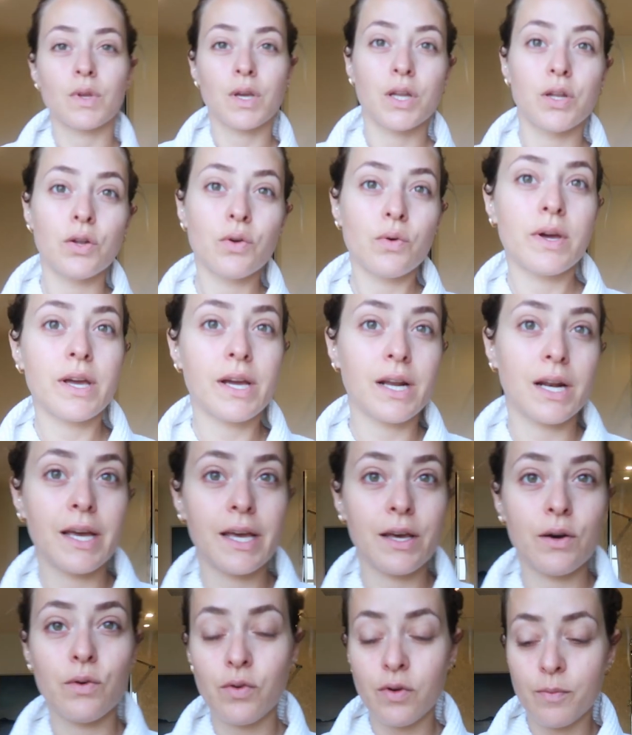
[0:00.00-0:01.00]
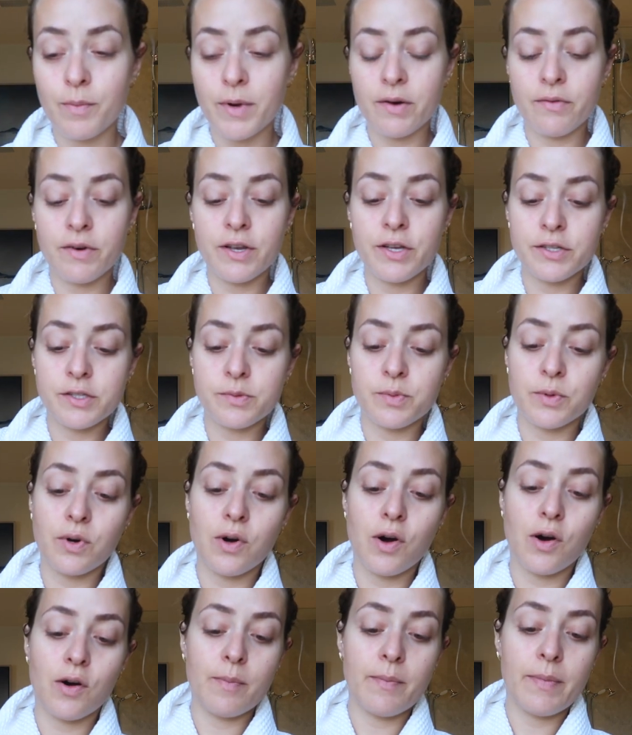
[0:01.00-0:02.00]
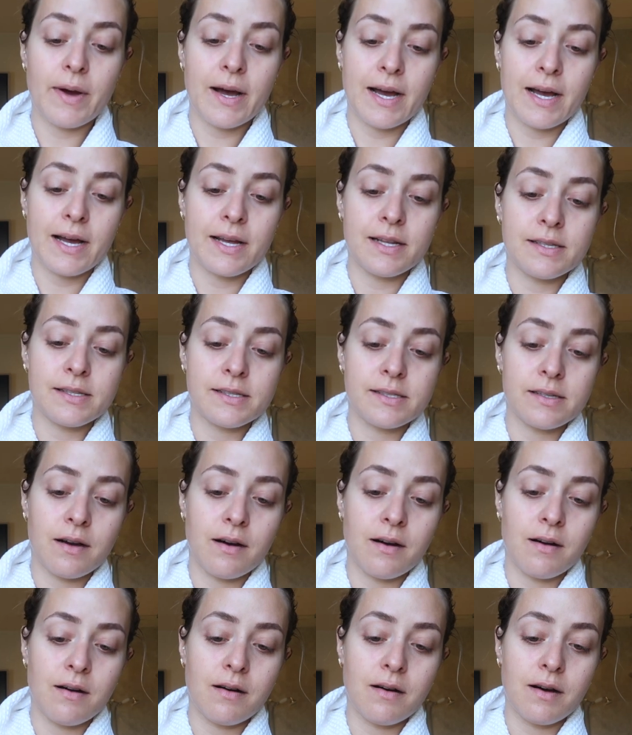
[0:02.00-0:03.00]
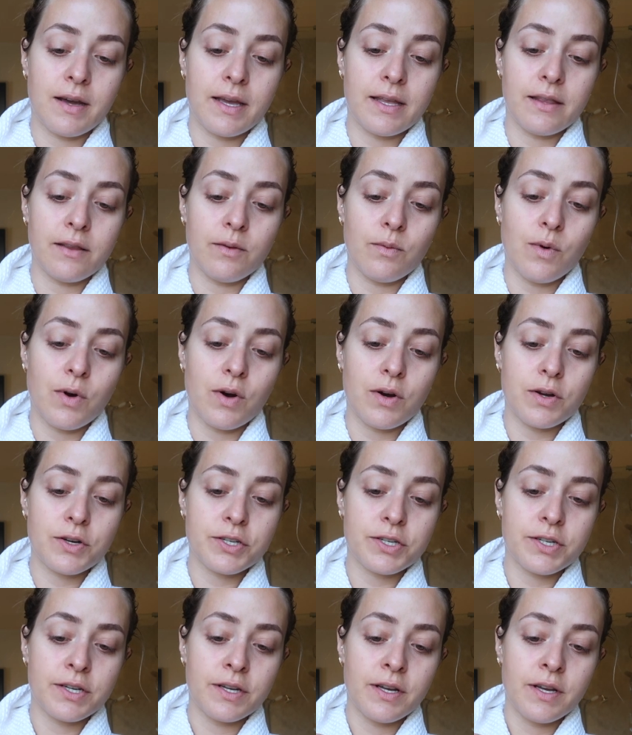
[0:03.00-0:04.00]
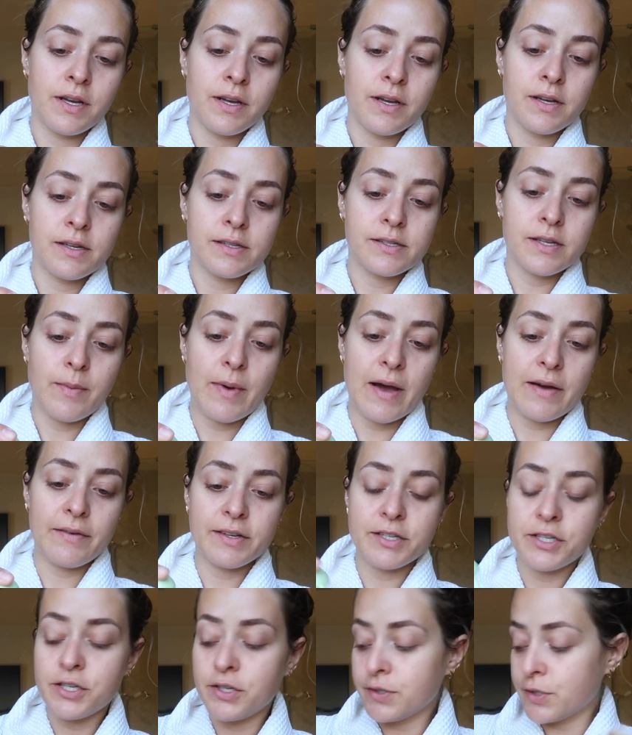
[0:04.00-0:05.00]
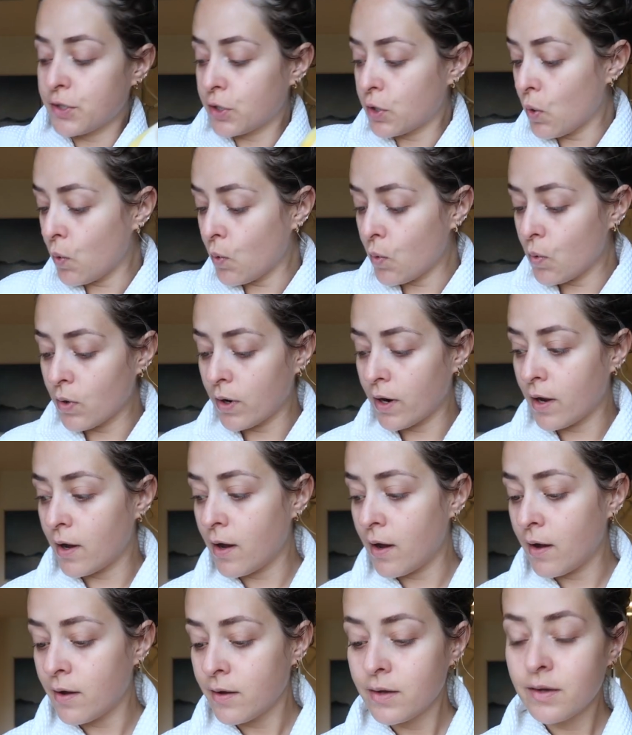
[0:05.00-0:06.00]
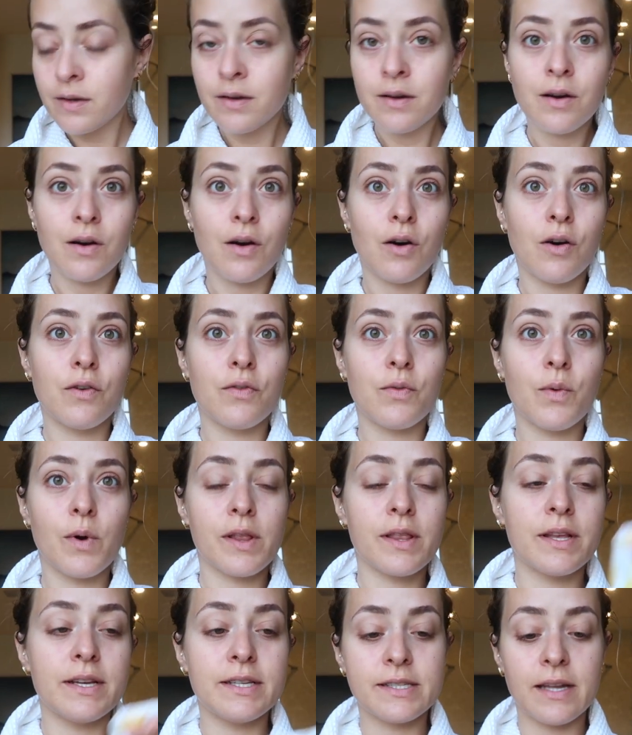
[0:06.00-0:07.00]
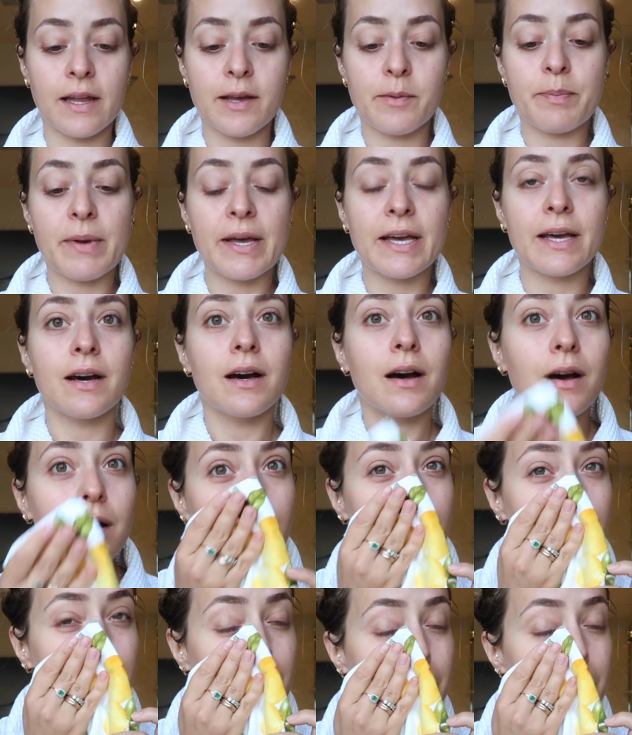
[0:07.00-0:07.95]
Annoyingly, all of my reusable cotton pads are in the wash, so I'm having to use the corner of one of these like bigger